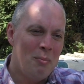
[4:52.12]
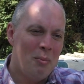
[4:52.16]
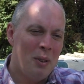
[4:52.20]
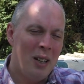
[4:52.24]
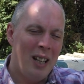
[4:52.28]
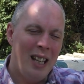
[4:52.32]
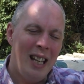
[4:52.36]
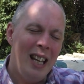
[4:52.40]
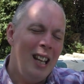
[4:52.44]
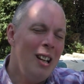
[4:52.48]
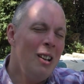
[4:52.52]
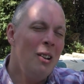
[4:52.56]

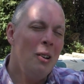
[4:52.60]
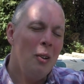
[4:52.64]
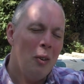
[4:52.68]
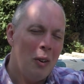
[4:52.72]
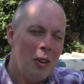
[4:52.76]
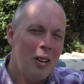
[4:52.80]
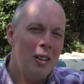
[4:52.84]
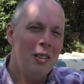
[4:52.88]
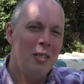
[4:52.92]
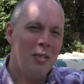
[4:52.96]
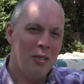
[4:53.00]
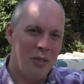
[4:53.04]
But he
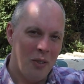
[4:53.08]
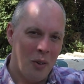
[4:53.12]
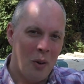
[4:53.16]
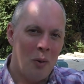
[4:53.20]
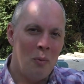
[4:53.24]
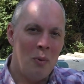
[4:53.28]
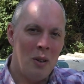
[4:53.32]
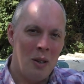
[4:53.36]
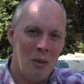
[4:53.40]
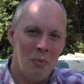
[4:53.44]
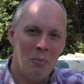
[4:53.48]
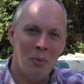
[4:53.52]
looked
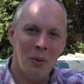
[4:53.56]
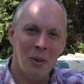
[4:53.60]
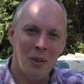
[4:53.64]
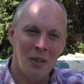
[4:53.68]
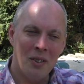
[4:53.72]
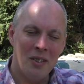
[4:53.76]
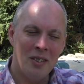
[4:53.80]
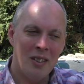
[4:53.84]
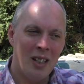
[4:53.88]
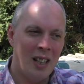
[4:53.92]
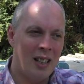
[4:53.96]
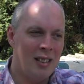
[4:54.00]
for me,
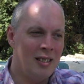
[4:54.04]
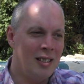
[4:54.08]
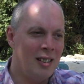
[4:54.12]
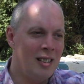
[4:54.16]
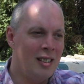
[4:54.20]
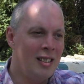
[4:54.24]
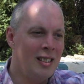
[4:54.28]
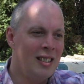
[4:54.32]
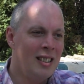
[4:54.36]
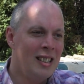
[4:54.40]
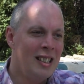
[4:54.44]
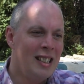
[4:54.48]
Paul says,
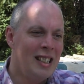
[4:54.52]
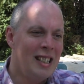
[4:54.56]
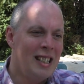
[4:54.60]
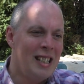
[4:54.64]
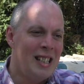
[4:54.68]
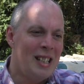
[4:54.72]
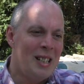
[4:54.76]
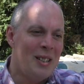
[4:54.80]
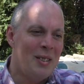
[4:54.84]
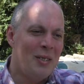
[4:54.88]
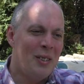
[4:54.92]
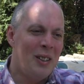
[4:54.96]
and
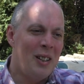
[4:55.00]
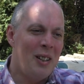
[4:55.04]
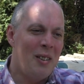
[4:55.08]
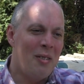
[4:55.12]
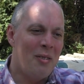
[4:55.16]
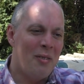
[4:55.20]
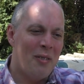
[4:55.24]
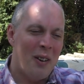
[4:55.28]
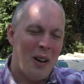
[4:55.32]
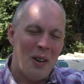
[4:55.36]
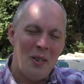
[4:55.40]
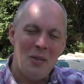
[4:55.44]
when he
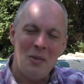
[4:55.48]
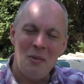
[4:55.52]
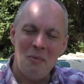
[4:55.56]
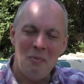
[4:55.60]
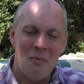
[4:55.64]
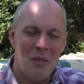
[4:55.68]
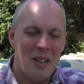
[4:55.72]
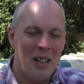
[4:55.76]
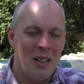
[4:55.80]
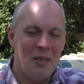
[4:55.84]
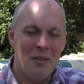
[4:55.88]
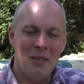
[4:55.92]

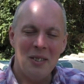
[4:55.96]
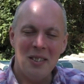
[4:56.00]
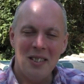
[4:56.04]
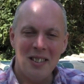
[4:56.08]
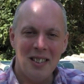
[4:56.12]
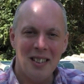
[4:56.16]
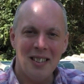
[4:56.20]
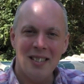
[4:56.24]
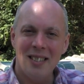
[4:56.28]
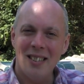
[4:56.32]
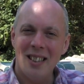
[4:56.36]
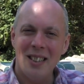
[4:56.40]
found me, it was
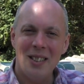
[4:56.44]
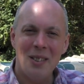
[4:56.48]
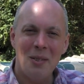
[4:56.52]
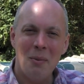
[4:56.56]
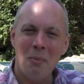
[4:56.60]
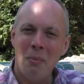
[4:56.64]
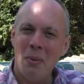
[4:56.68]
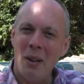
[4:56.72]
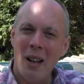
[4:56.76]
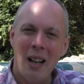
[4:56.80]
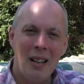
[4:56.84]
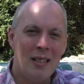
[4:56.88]
just such
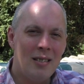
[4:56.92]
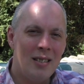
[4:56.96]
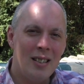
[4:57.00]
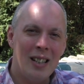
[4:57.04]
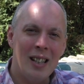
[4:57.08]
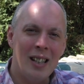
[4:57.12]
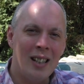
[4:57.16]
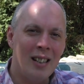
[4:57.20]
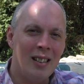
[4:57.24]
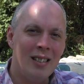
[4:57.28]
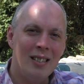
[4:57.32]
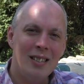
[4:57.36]
a
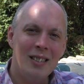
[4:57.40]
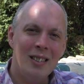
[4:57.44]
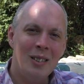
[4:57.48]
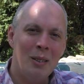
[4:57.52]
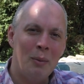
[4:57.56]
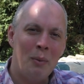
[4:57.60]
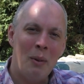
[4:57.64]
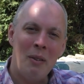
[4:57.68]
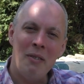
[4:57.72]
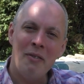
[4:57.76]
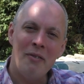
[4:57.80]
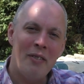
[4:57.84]
blessing
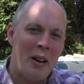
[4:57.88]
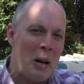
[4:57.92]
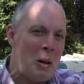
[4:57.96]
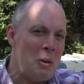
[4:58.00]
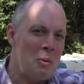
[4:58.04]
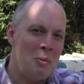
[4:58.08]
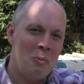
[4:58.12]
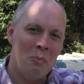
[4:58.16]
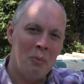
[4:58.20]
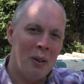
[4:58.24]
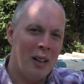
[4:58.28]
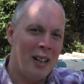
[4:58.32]
to be
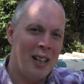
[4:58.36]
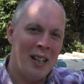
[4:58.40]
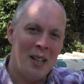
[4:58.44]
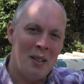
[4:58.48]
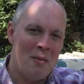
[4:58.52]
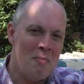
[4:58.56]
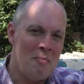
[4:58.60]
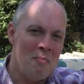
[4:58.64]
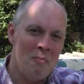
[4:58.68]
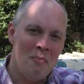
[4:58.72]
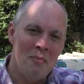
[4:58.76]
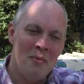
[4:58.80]
found by
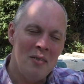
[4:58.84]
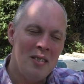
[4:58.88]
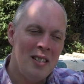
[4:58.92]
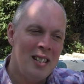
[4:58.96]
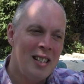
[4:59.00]
him.